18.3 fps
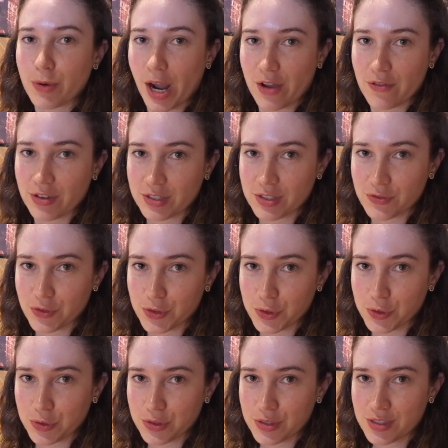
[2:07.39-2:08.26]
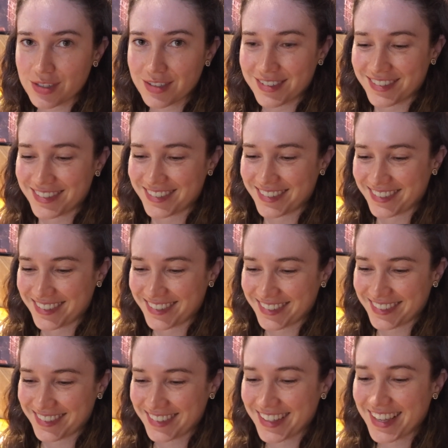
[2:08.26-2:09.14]
breakfast foods.
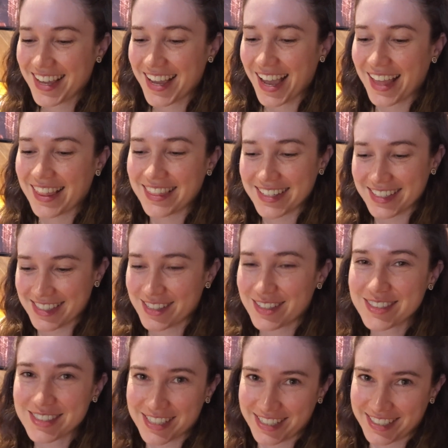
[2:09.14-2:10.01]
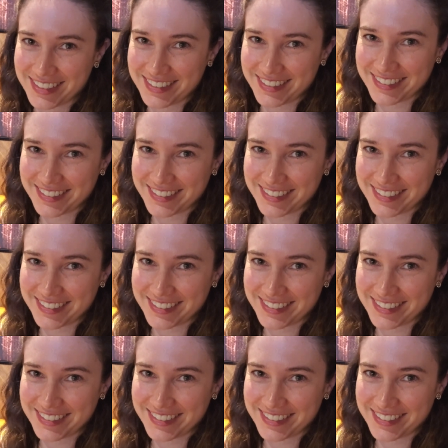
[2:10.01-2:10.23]
And this looks good.